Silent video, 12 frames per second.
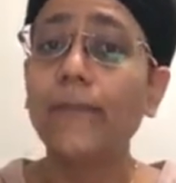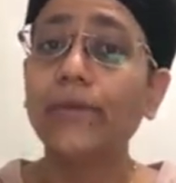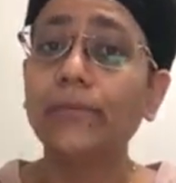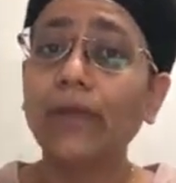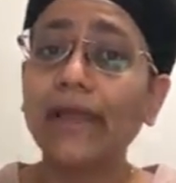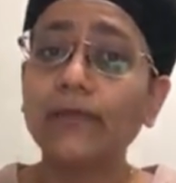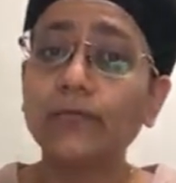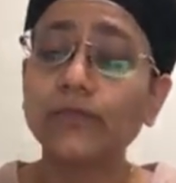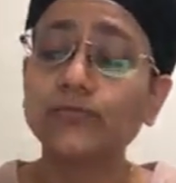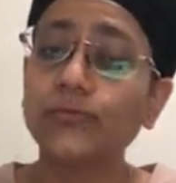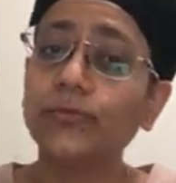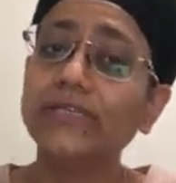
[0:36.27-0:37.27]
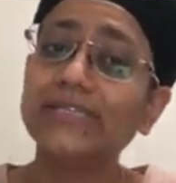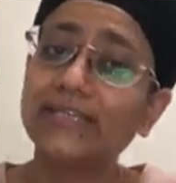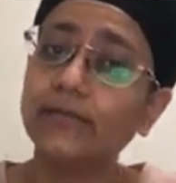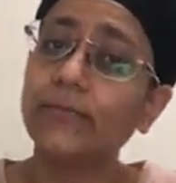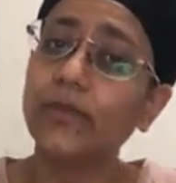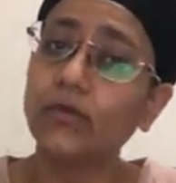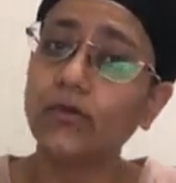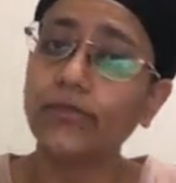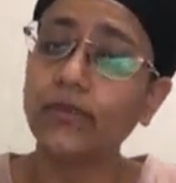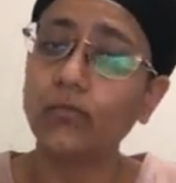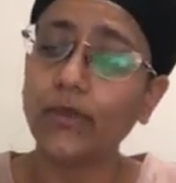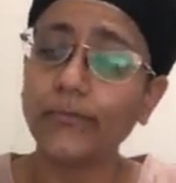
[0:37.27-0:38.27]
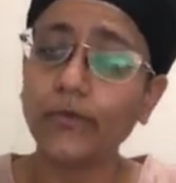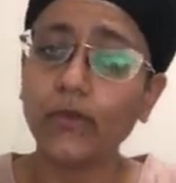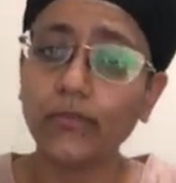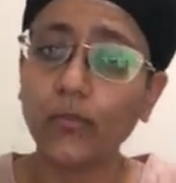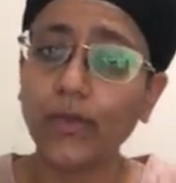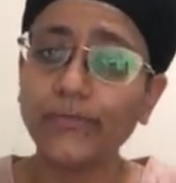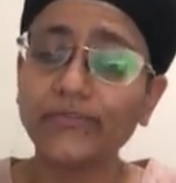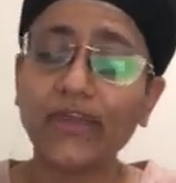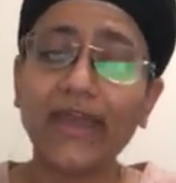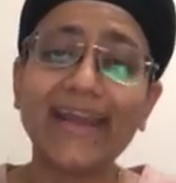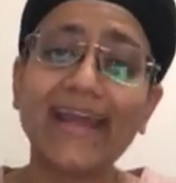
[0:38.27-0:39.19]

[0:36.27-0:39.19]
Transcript: But my advice would be still be on the website,